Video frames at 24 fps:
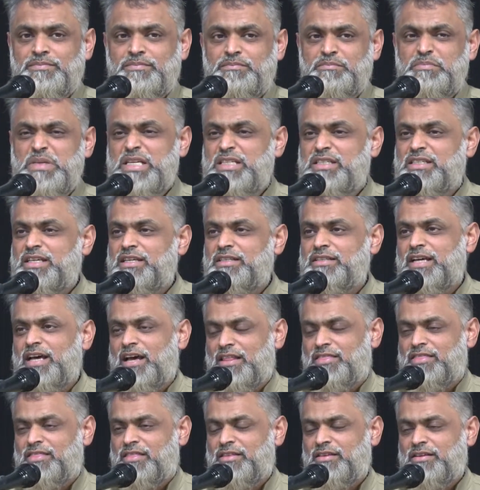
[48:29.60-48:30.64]
meeting
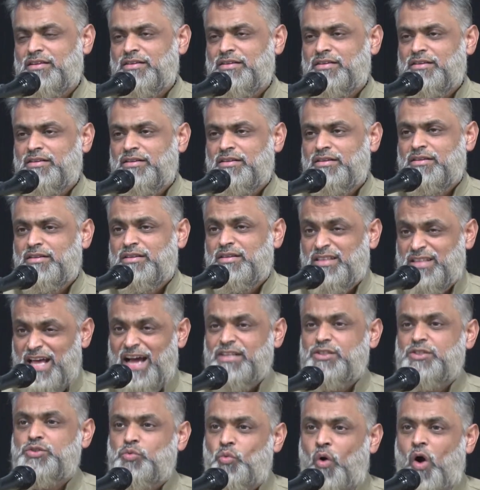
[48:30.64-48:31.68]
death.
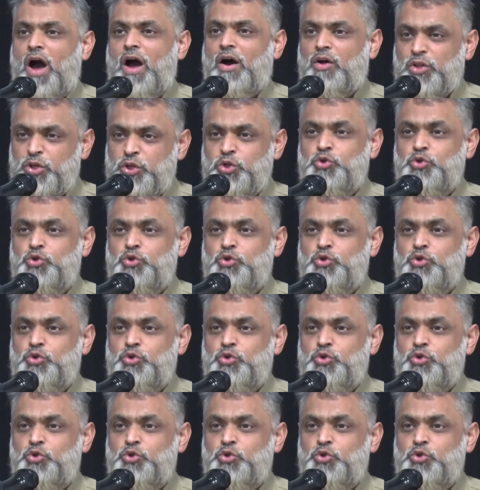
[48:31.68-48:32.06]
That's why